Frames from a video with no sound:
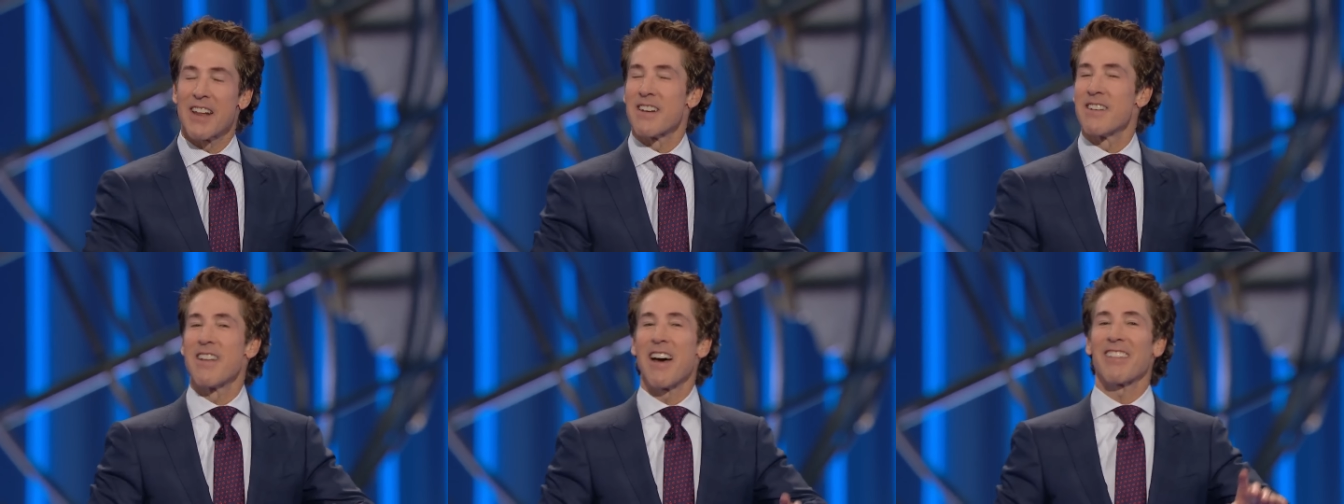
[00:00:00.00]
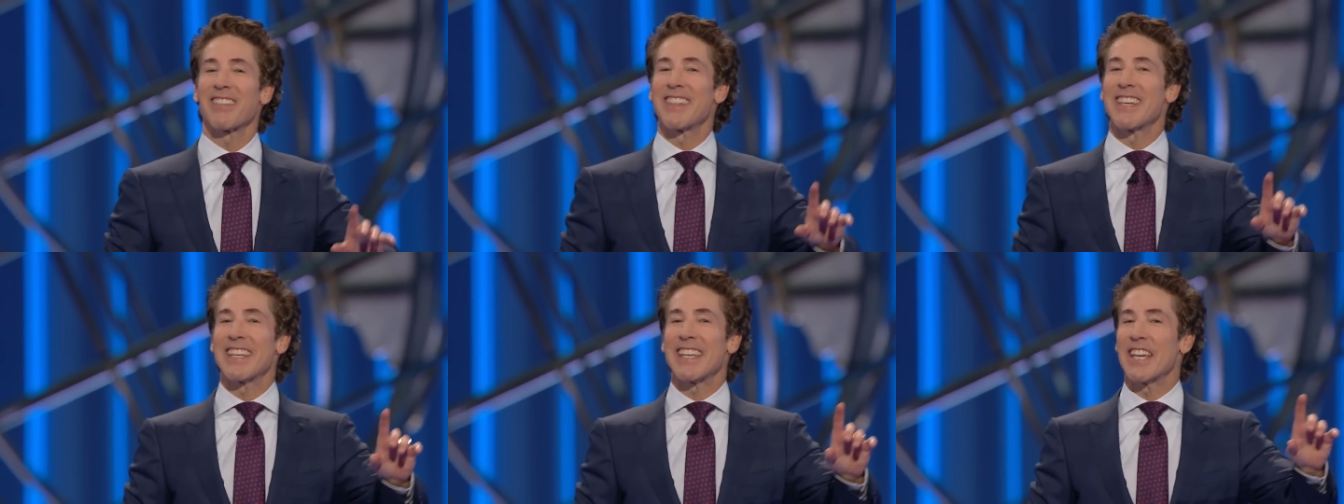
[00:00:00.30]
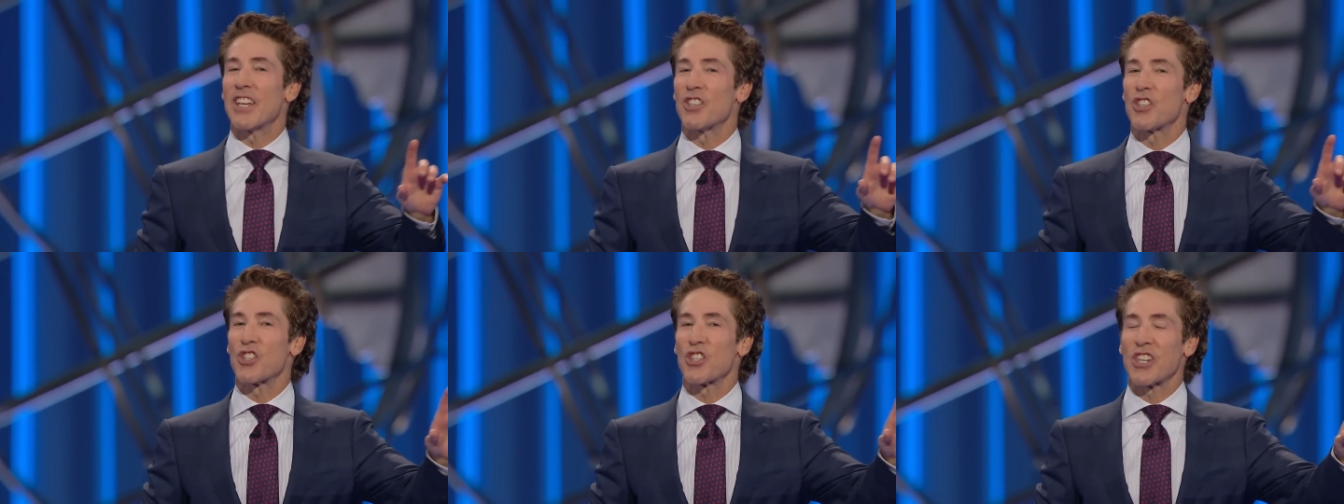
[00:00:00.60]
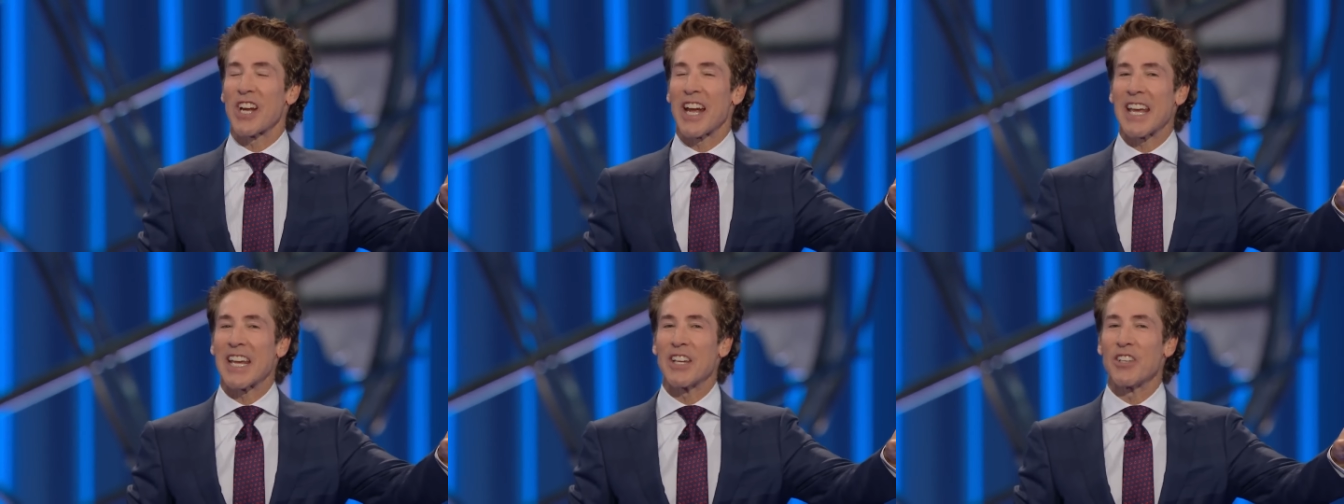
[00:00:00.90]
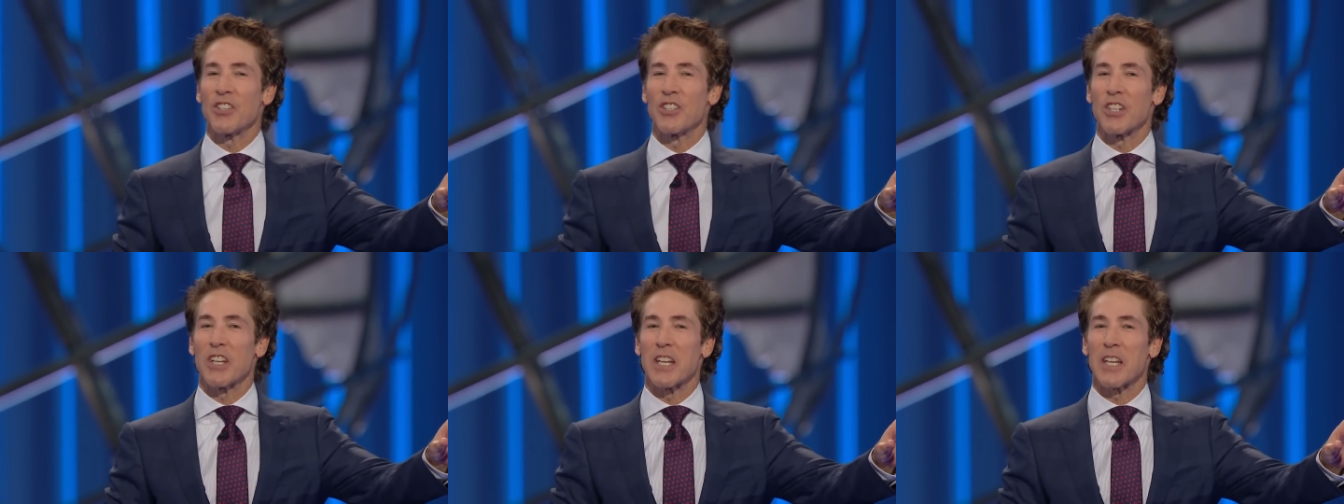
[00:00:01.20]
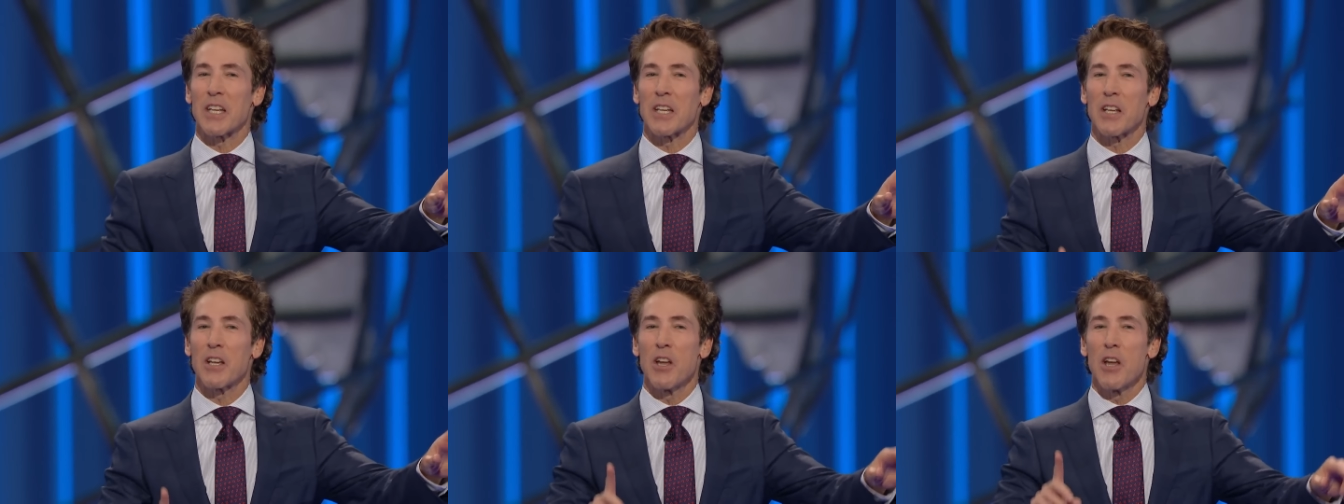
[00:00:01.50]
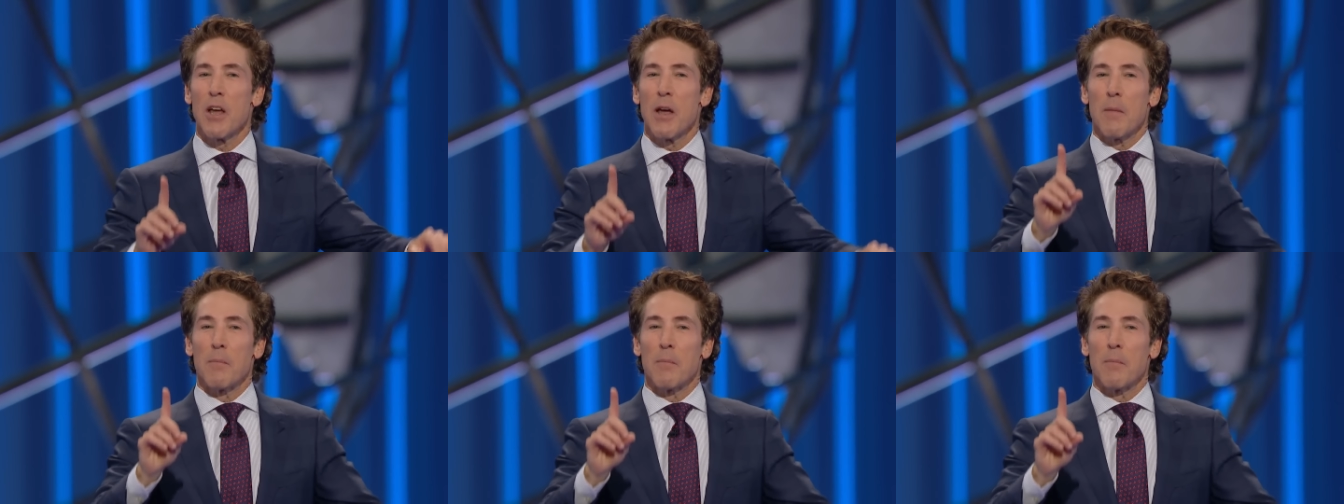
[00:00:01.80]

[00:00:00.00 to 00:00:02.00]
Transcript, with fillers: nothing is changing,